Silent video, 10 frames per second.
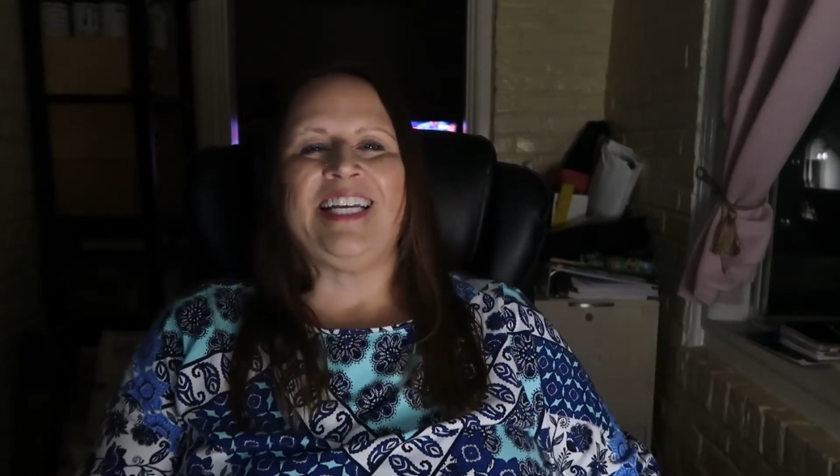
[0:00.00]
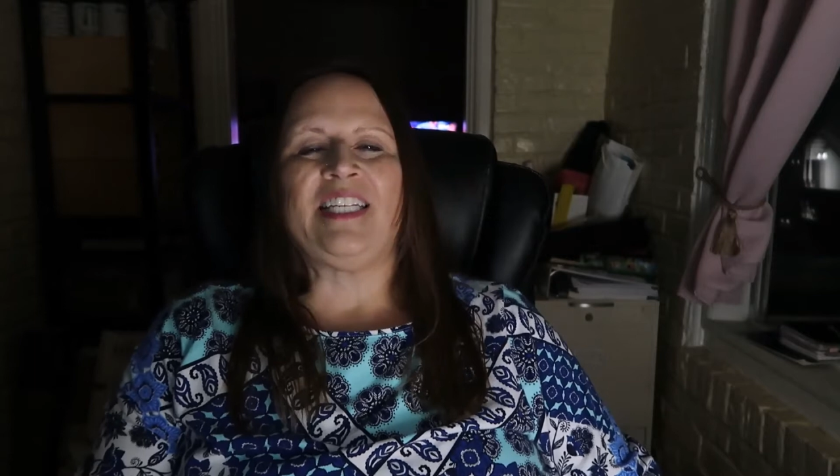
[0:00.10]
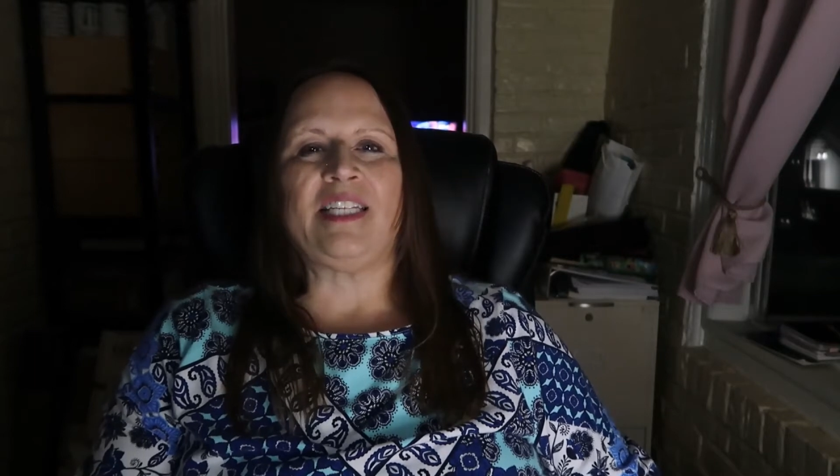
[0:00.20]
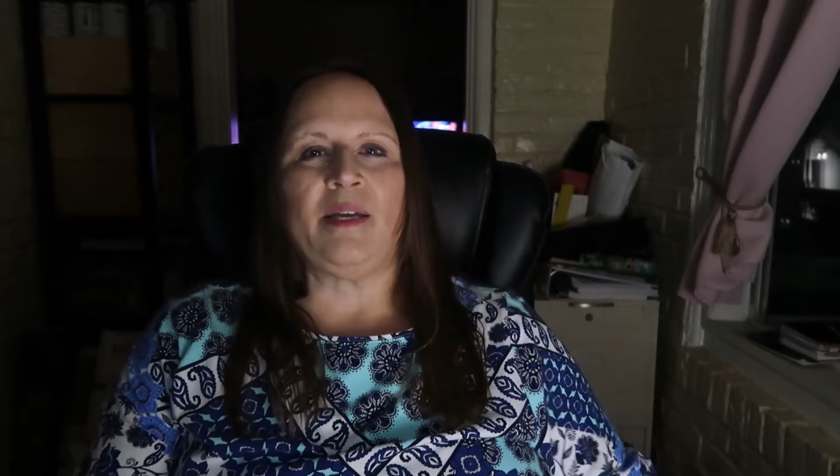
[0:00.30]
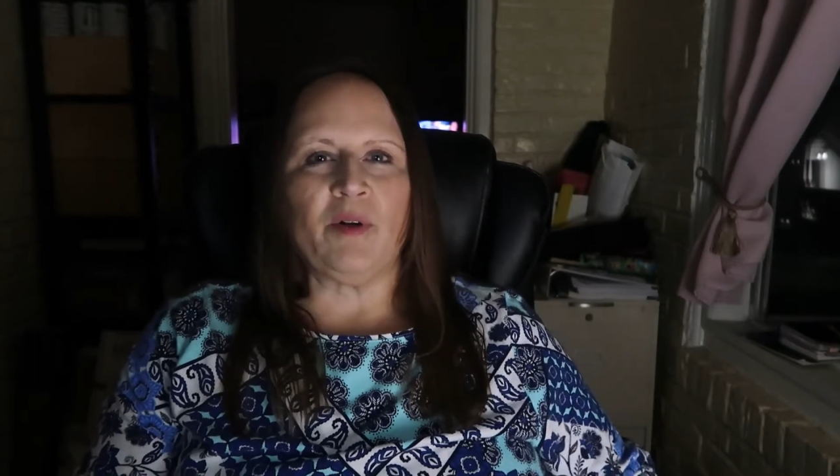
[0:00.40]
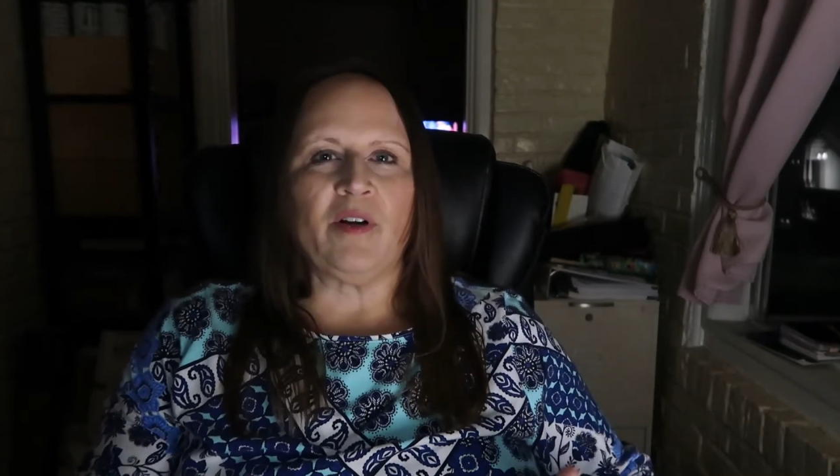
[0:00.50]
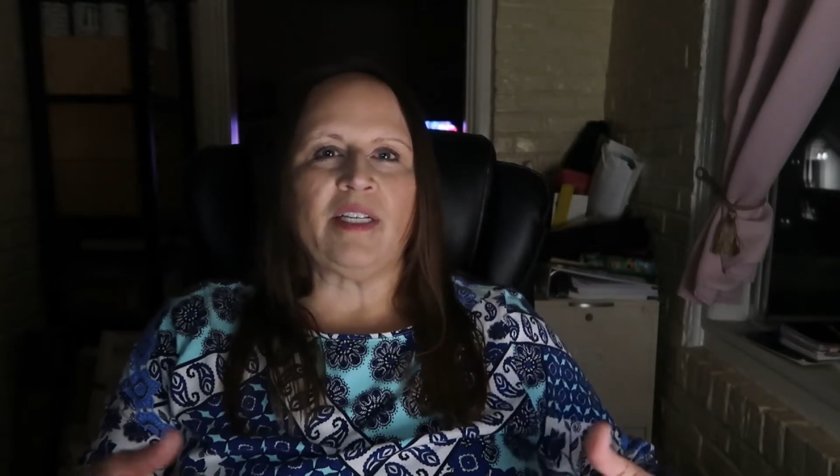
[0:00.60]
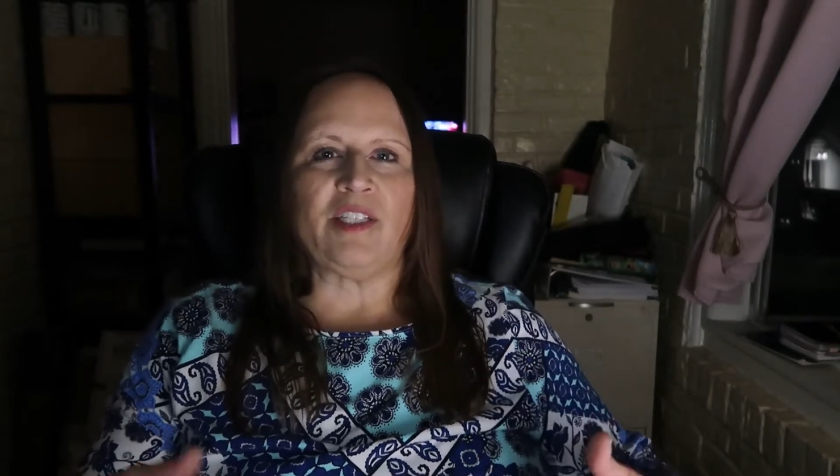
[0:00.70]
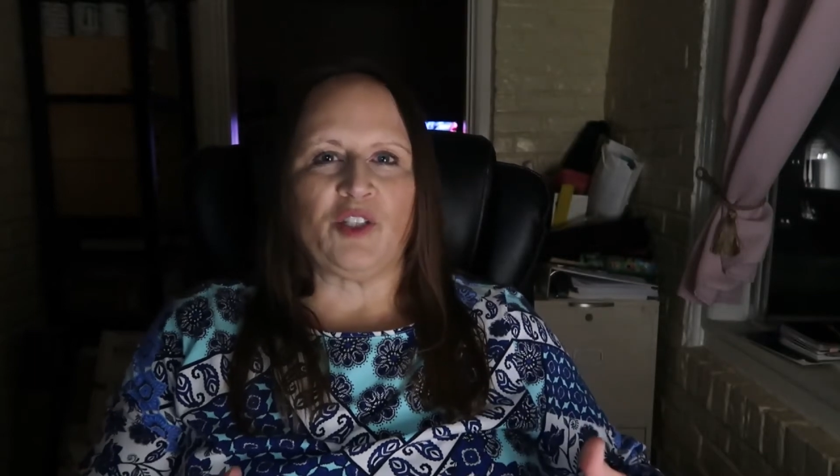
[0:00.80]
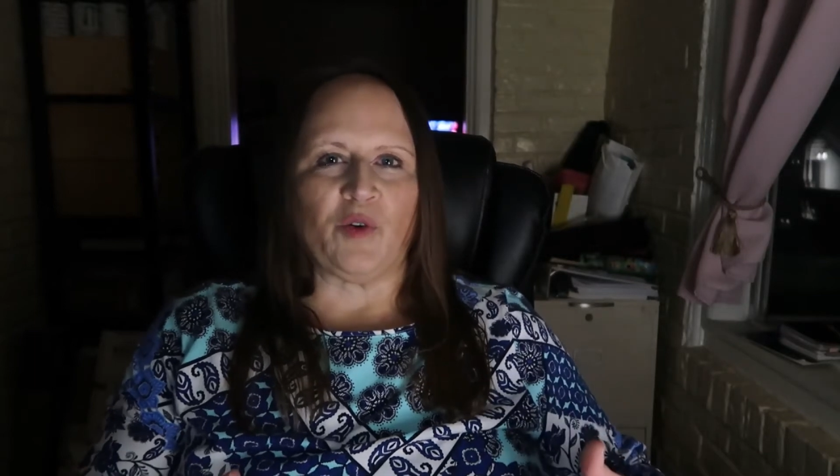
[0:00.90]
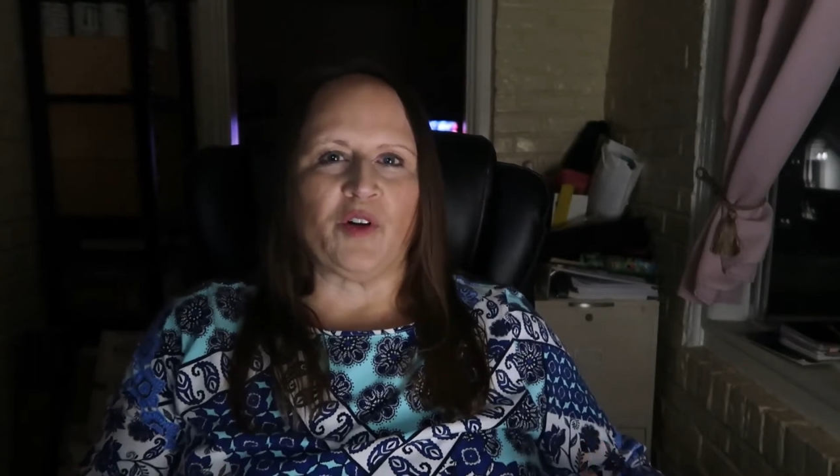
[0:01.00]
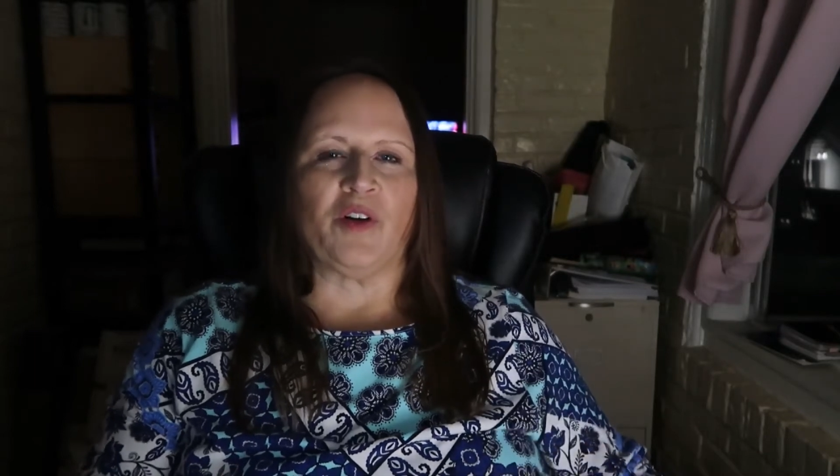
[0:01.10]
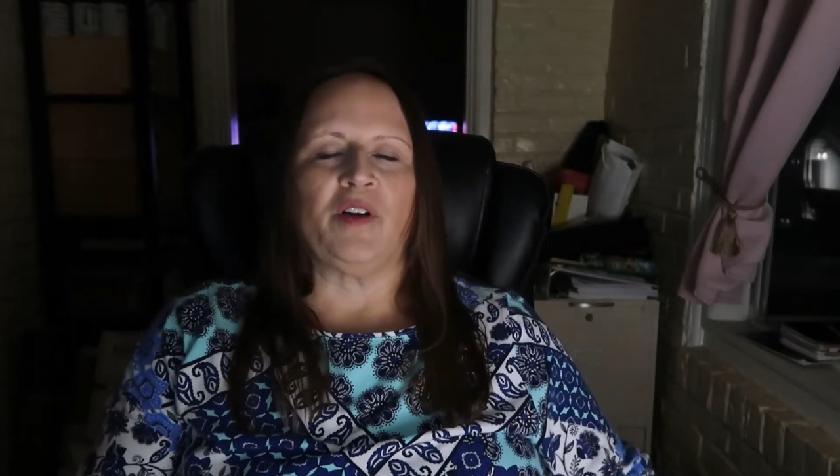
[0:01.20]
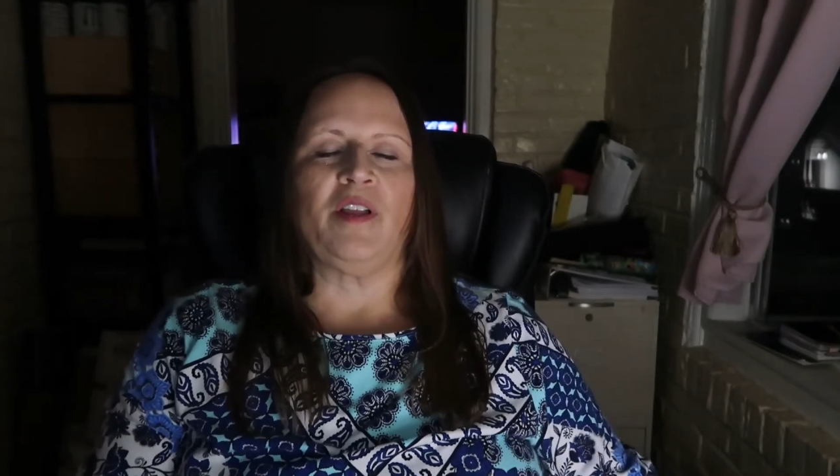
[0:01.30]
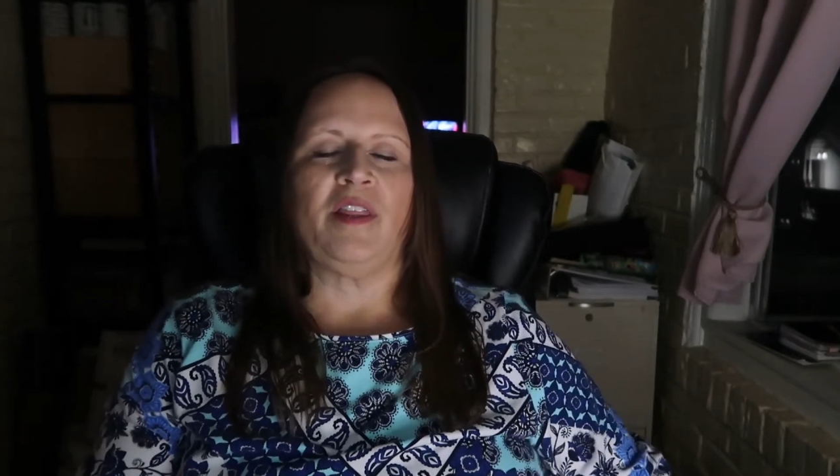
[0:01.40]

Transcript: slimmer and shorter